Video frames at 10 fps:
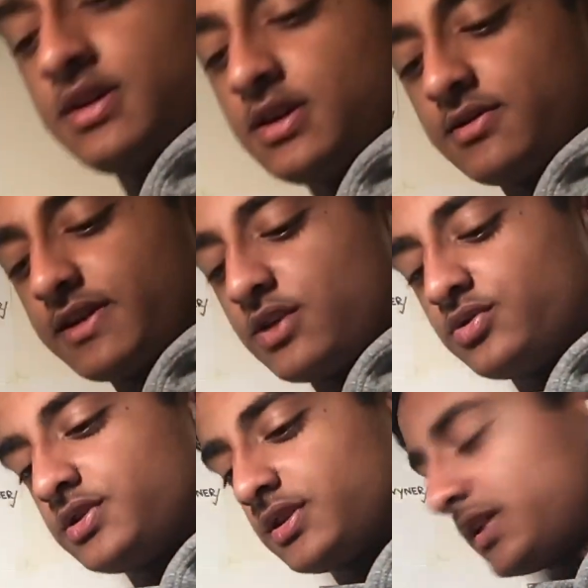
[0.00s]

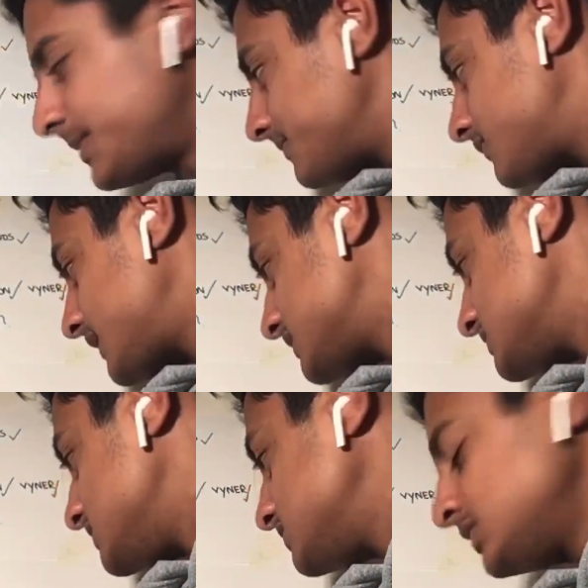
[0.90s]
around for next
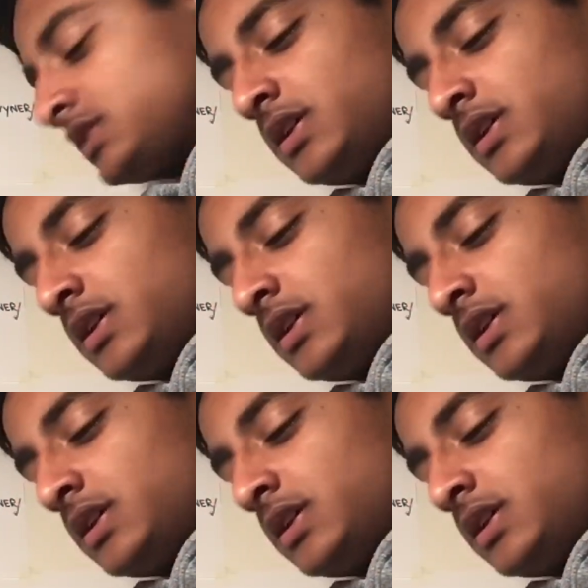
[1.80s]
season.